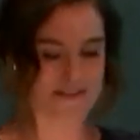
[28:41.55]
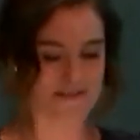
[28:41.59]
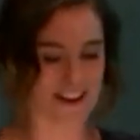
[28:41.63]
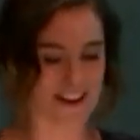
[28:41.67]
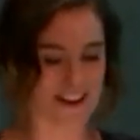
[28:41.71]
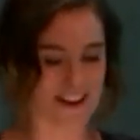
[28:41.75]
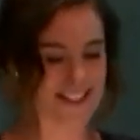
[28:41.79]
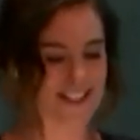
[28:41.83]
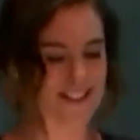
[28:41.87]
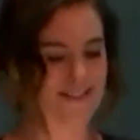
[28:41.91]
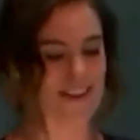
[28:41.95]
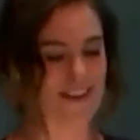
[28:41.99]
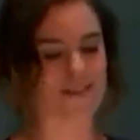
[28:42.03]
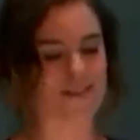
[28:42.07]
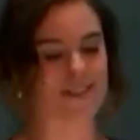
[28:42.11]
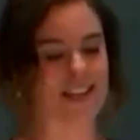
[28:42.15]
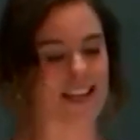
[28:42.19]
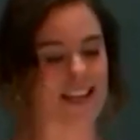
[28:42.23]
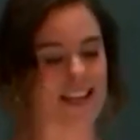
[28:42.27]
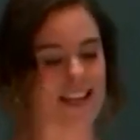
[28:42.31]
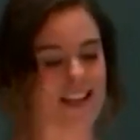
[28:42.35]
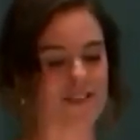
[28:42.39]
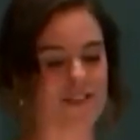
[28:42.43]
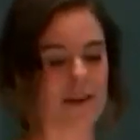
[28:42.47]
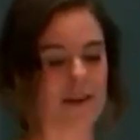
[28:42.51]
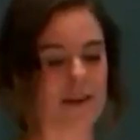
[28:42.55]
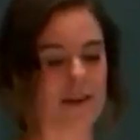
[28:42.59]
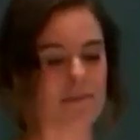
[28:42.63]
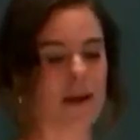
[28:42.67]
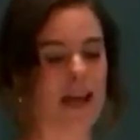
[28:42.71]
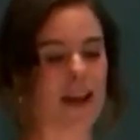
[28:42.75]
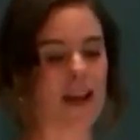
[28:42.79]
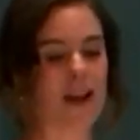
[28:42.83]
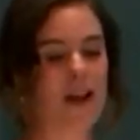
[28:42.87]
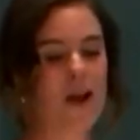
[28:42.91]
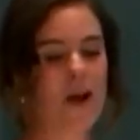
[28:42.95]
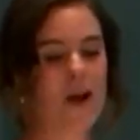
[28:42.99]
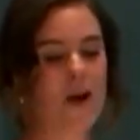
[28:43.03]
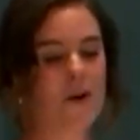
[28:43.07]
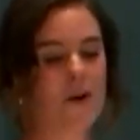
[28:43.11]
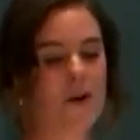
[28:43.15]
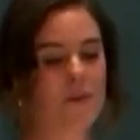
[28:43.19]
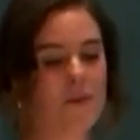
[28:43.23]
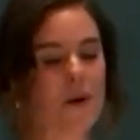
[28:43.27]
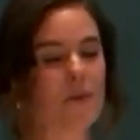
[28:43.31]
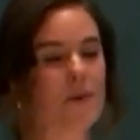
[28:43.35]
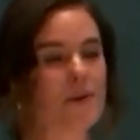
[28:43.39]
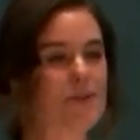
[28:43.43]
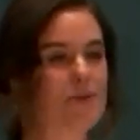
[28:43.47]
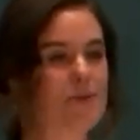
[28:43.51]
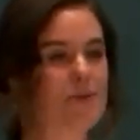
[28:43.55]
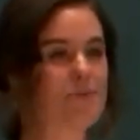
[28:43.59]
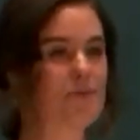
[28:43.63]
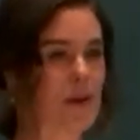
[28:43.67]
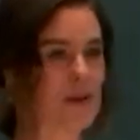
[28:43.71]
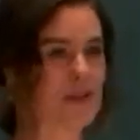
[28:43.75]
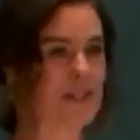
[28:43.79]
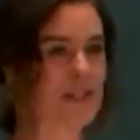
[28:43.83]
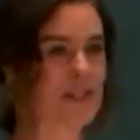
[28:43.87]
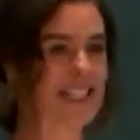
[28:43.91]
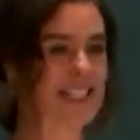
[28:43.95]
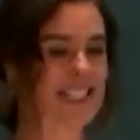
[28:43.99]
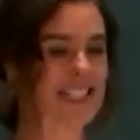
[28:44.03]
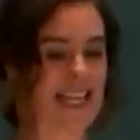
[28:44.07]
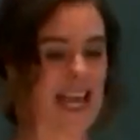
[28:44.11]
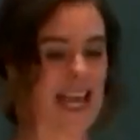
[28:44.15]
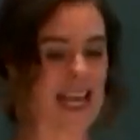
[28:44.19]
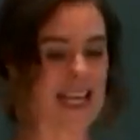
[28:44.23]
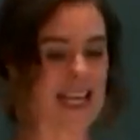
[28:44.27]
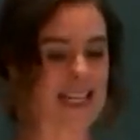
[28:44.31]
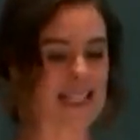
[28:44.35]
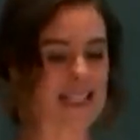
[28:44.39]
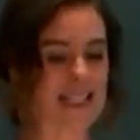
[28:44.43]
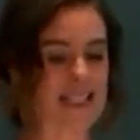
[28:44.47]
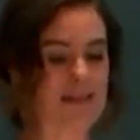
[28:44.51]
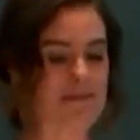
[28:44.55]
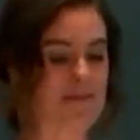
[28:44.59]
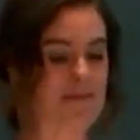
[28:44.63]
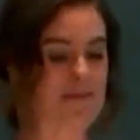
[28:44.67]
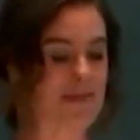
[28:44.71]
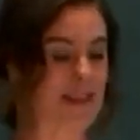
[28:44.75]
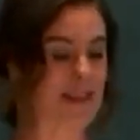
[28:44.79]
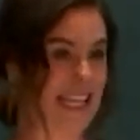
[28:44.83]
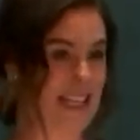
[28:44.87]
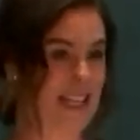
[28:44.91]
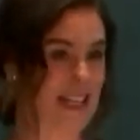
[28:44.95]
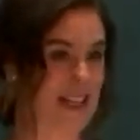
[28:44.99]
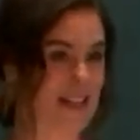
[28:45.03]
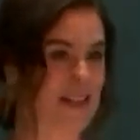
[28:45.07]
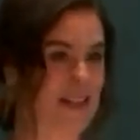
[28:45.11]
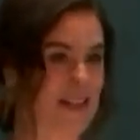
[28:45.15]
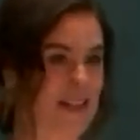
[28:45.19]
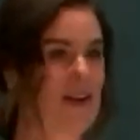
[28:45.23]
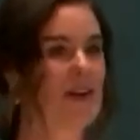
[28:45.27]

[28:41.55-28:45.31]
Fox Foundation, but what was most exciting to me